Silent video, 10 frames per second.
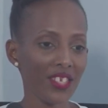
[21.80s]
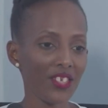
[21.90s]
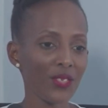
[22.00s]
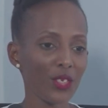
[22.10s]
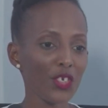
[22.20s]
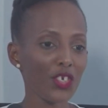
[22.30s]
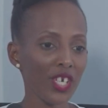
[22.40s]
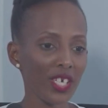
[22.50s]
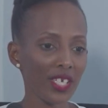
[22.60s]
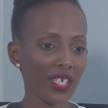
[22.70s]
She's a
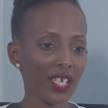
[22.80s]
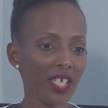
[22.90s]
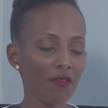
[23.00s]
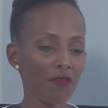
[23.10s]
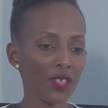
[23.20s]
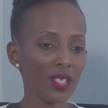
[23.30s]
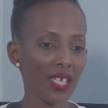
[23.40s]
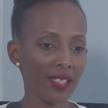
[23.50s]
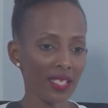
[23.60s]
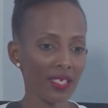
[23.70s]
track and field
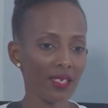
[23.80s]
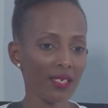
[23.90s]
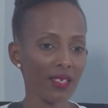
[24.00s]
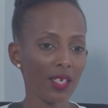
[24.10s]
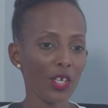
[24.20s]
athlete